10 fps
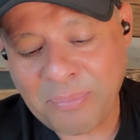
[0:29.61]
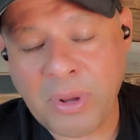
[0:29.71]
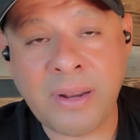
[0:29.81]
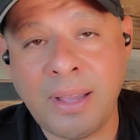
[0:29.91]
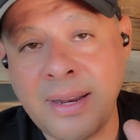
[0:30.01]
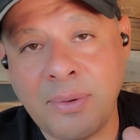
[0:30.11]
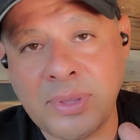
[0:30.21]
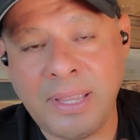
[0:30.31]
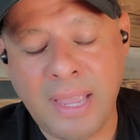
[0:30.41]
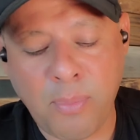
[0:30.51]
Probably not hit it
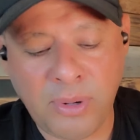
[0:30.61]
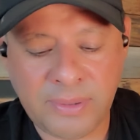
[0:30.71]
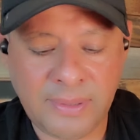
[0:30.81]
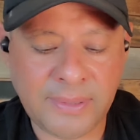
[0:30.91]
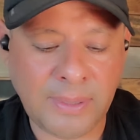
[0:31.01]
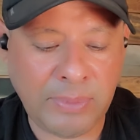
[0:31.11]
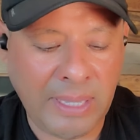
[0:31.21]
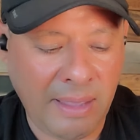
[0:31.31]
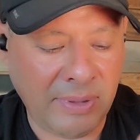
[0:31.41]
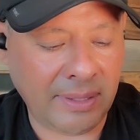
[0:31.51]
with the hammer, something
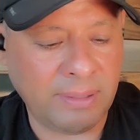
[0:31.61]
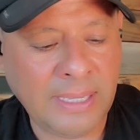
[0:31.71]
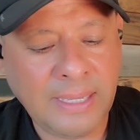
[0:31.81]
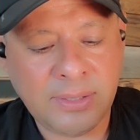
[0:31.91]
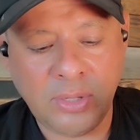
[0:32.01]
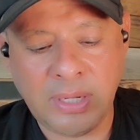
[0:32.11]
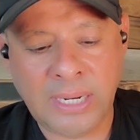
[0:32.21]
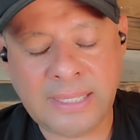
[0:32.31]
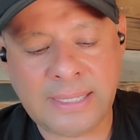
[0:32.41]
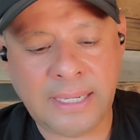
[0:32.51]
heavy, so you can
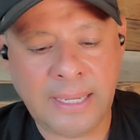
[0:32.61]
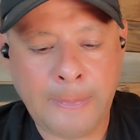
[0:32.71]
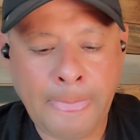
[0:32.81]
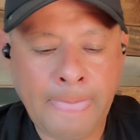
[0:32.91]
unstick it.